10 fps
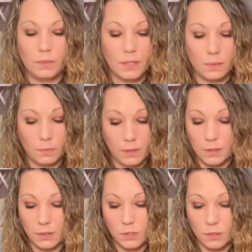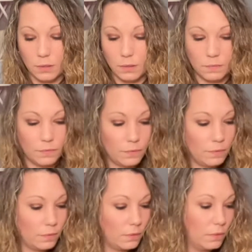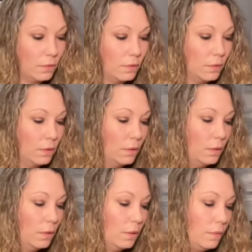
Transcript: that they shouldn't have. I